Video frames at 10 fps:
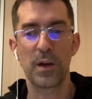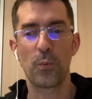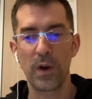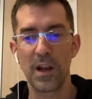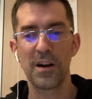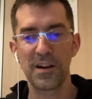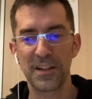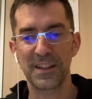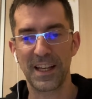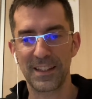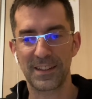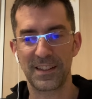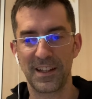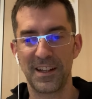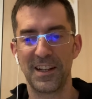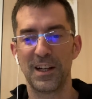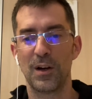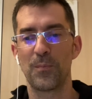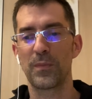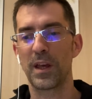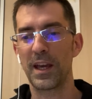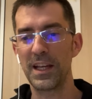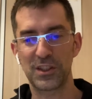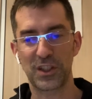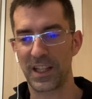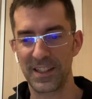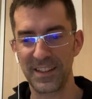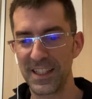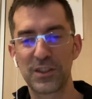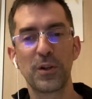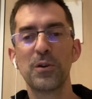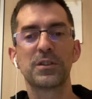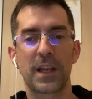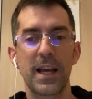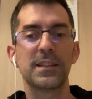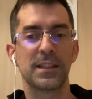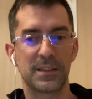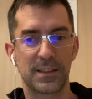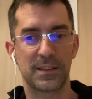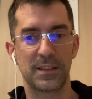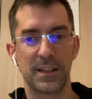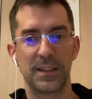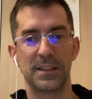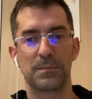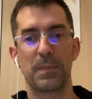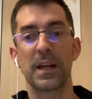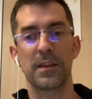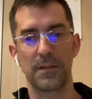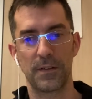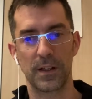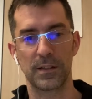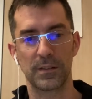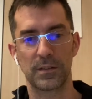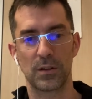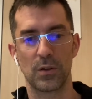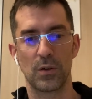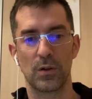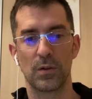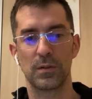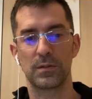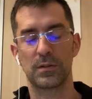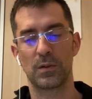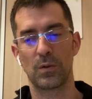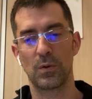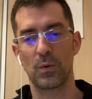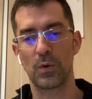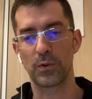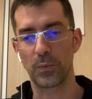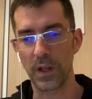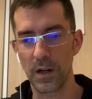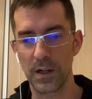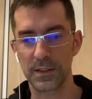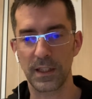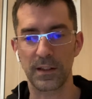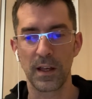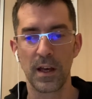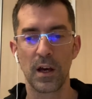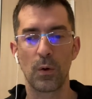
we learned that each use case is very different. So what we learned is that